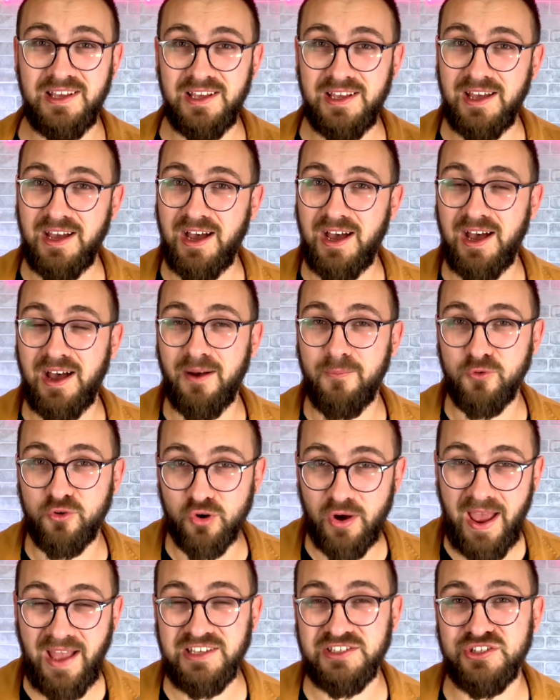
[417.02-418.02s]
um,
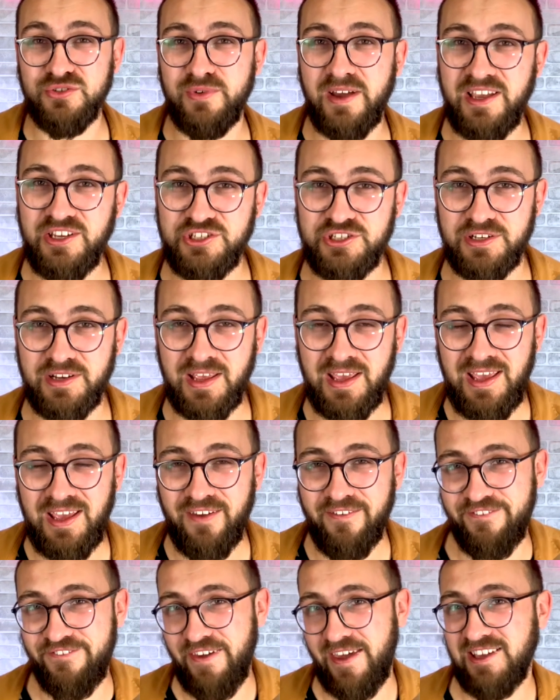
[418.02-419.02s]
graduation
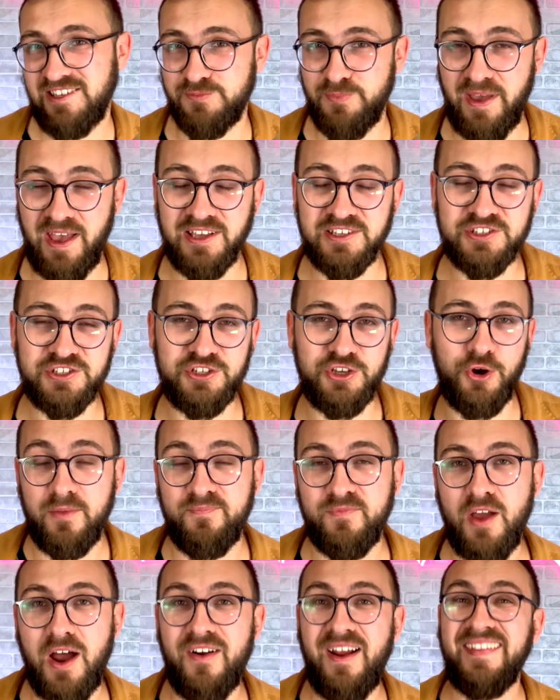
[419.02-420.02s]
face mask. So,
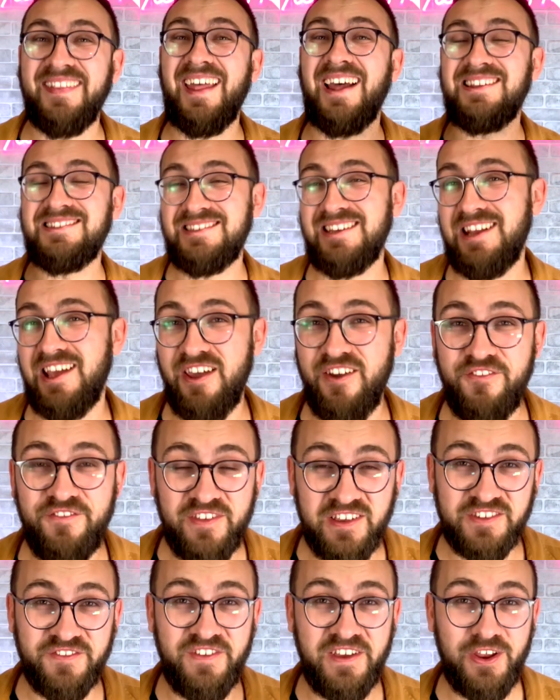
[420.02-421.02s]
all right, that's it. If this
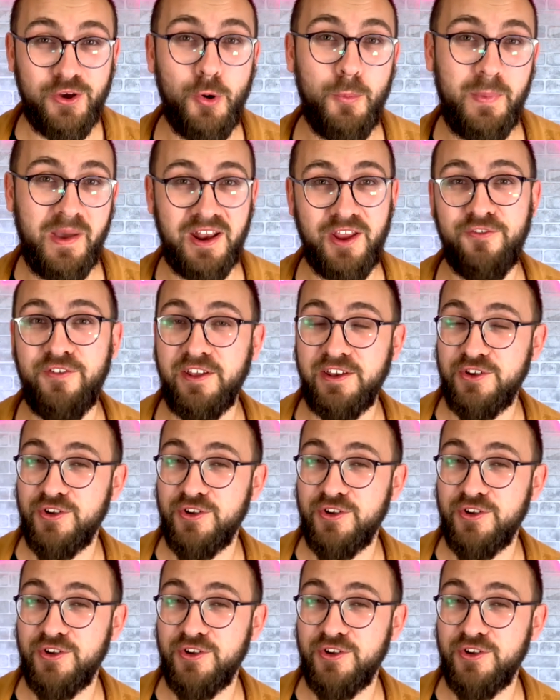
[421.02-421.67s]
video benefited you,